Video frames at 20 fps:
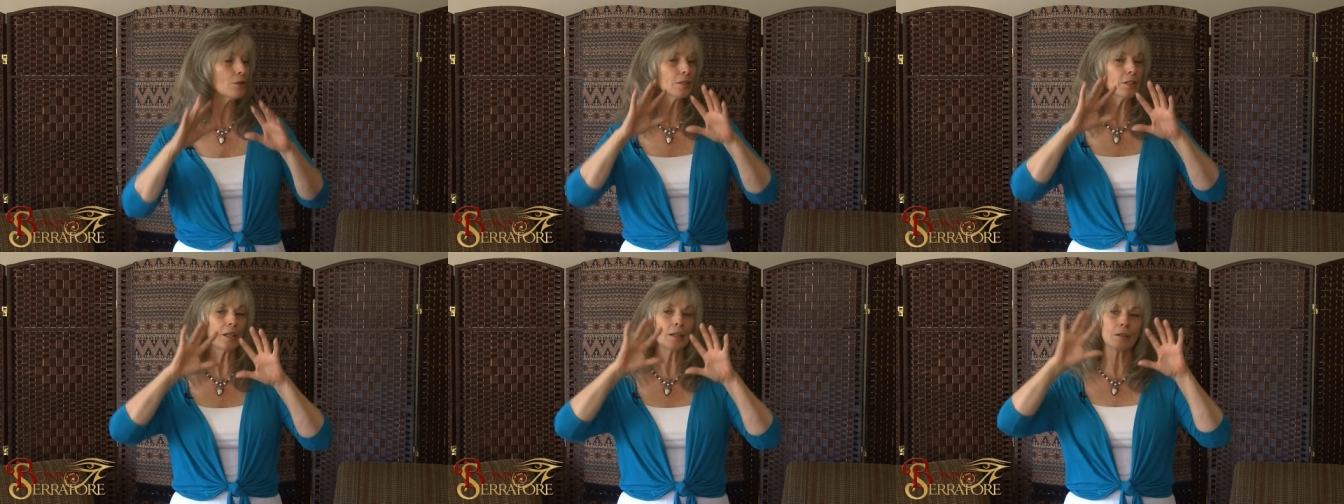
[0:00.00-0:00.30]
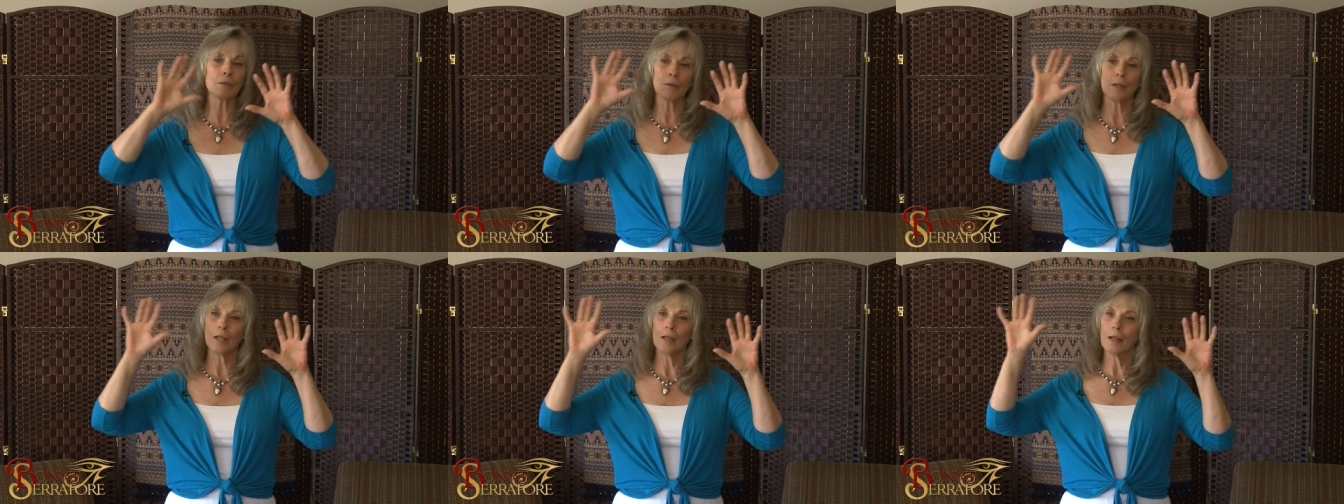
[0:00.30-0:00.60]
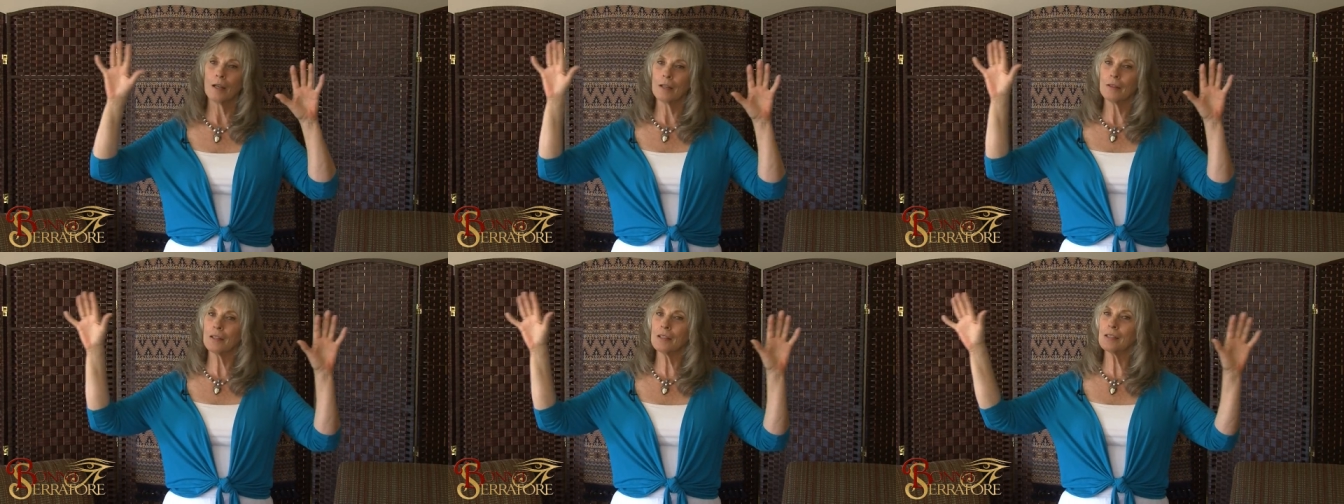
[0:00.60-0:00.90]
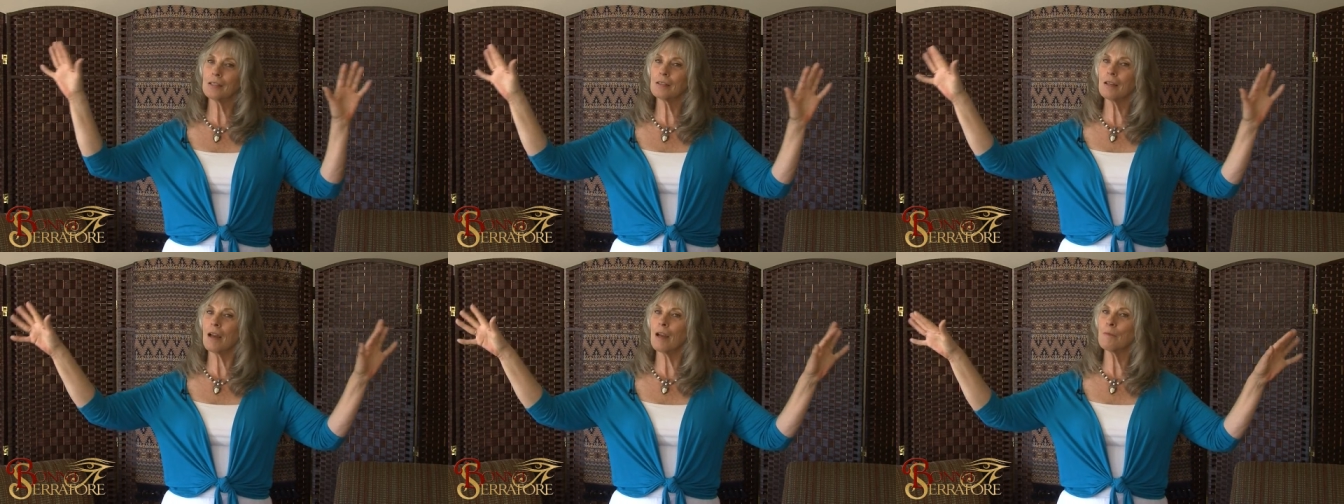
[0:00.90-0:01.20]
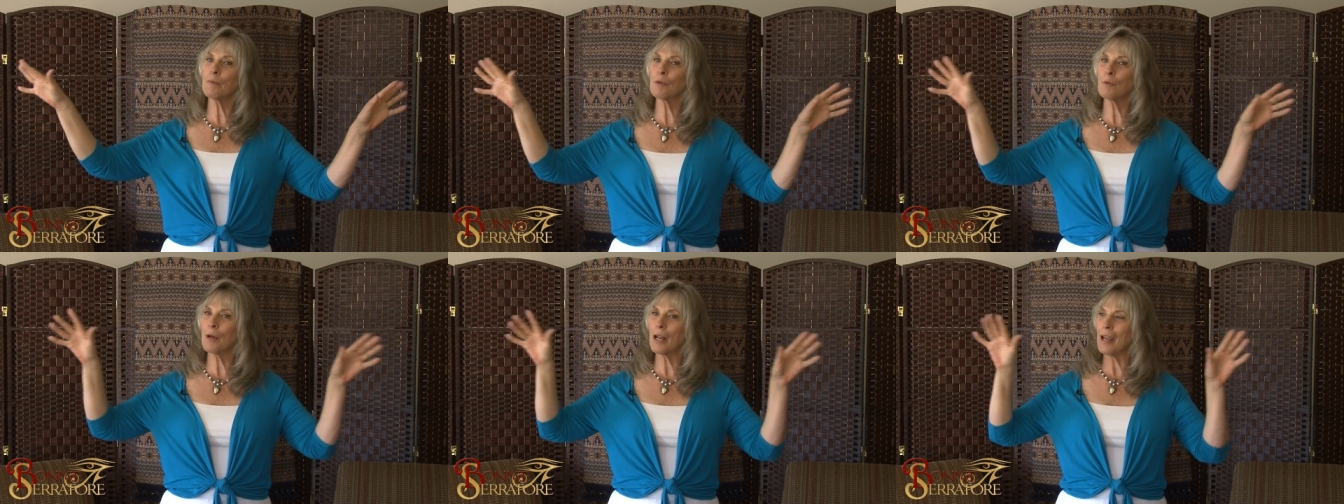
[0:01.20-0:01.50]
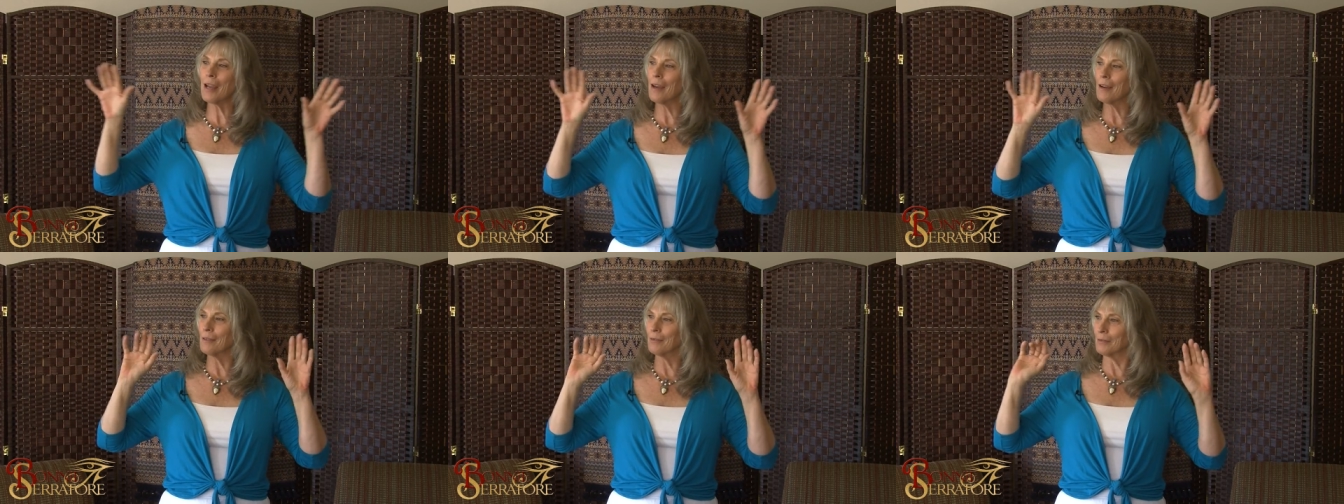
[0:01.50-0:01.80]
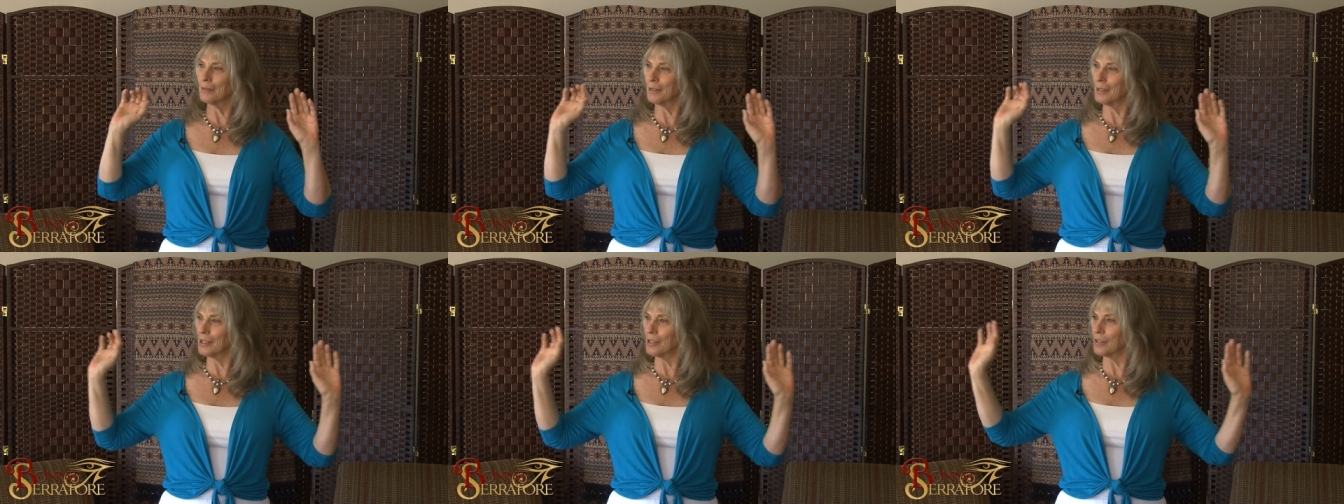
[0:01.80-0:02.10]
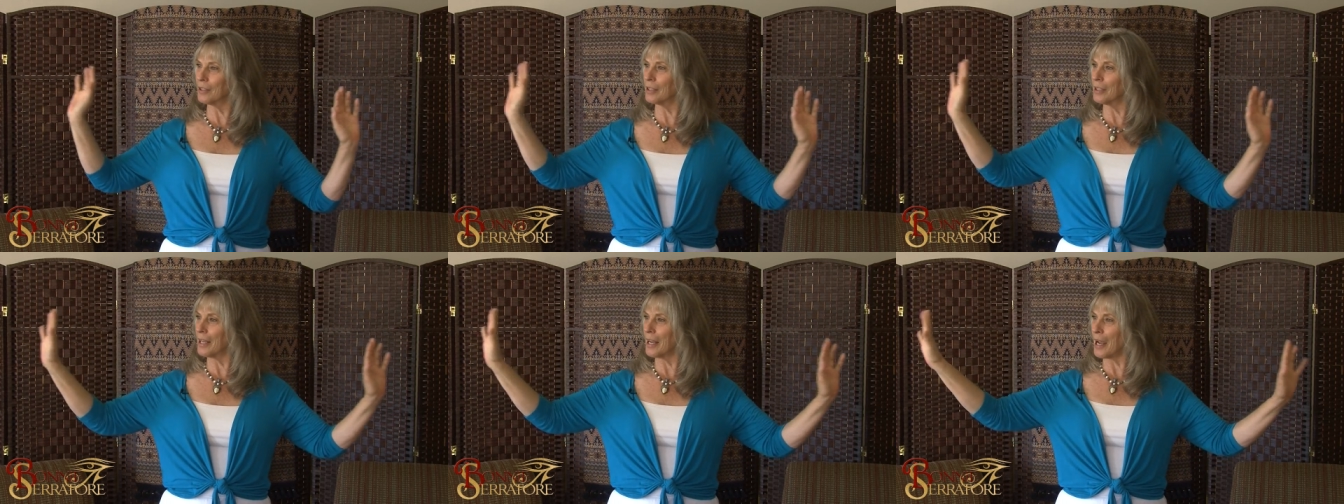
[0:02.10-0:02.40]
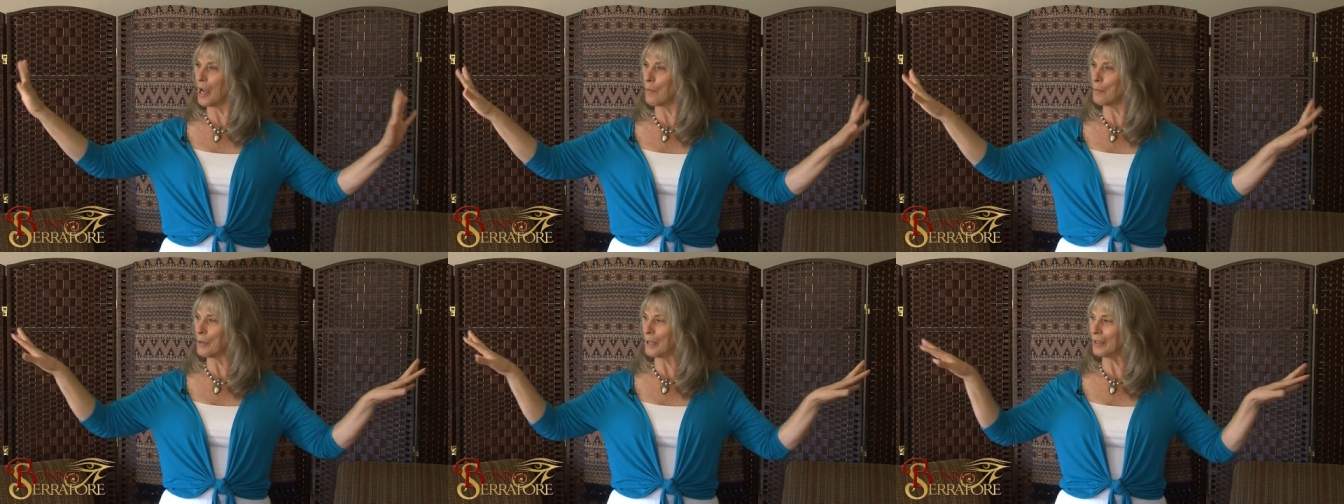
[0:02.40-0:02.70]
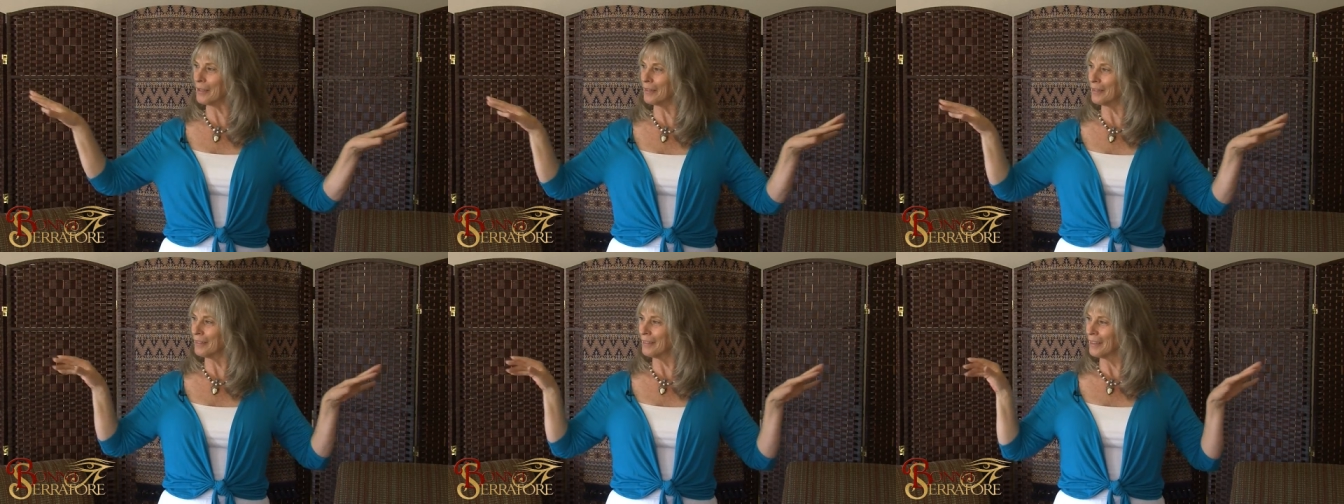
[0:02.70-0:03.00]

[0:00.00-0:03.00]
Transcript: it's like, this time around, it's going to happen.